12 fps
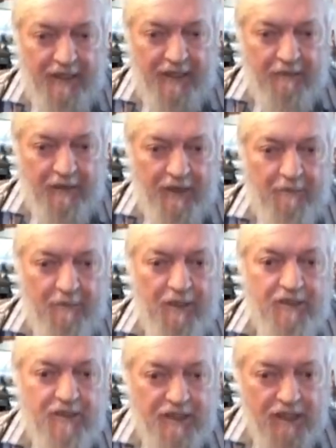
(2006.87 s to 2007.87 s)
And one of the most
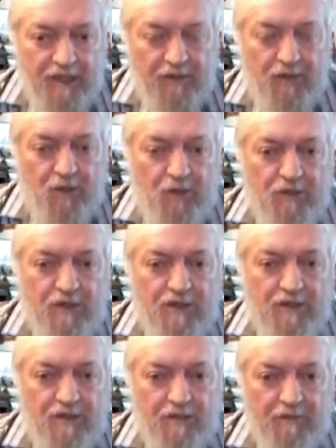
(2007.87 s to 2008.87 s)
successful
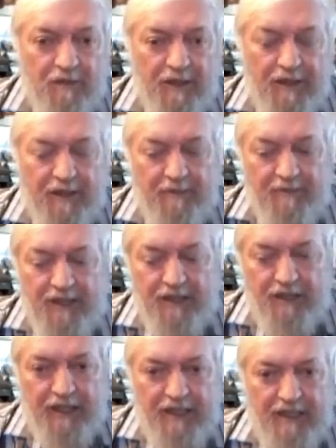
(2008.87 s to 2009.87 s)
courses of when the
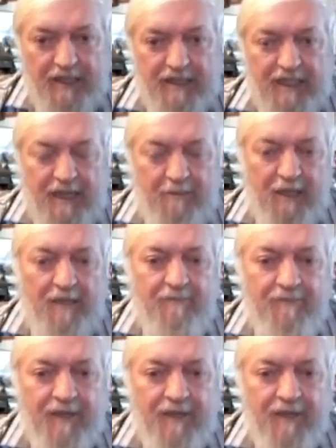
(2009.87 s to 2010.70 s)
integratees came in